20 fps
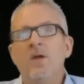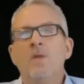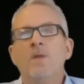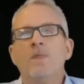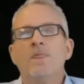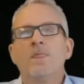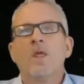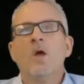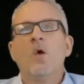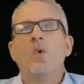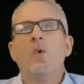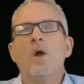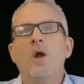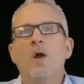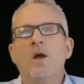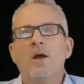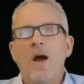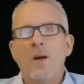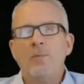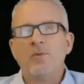We are
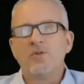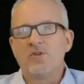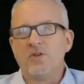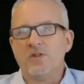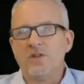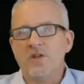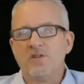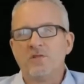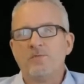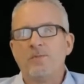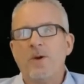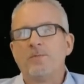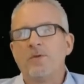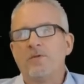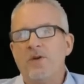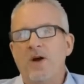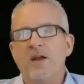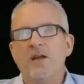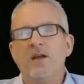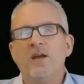accomplishing this by
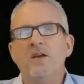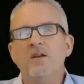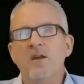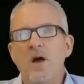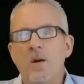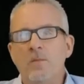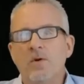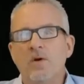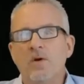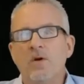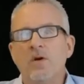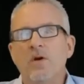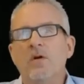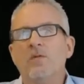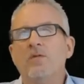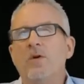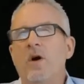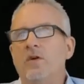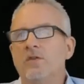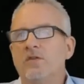providing a number of
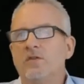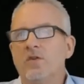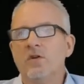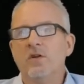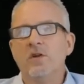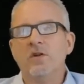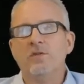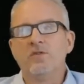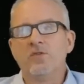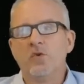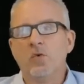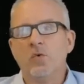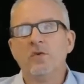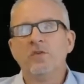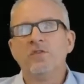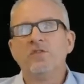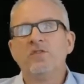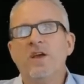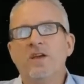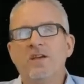alternative tools,
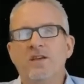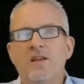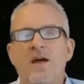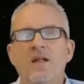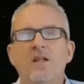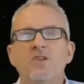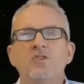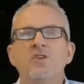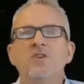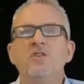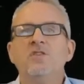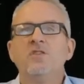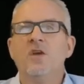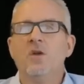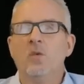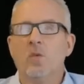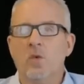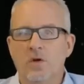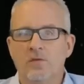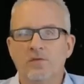technologies, and
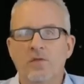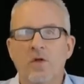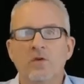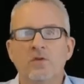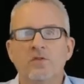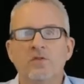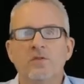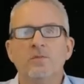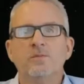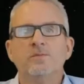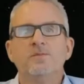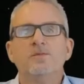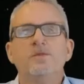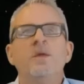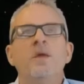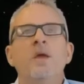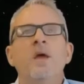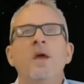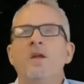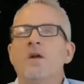workflows.
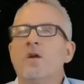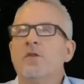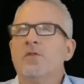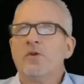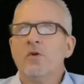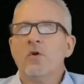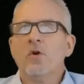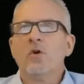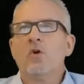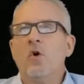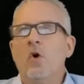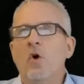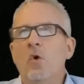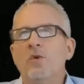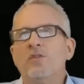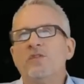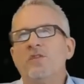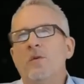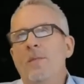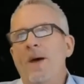And our third goal was
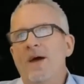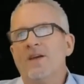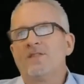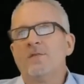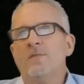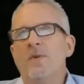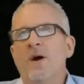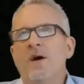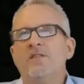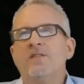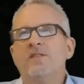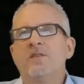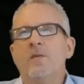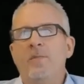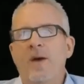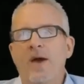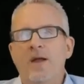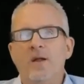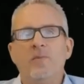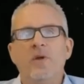to maximize
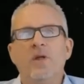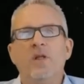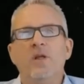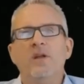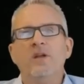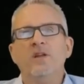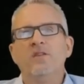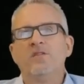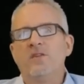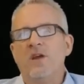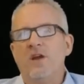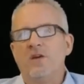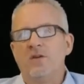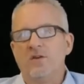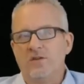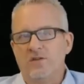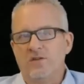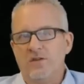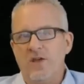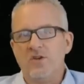compatibility and
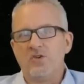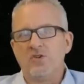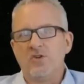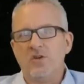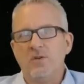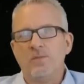standardization.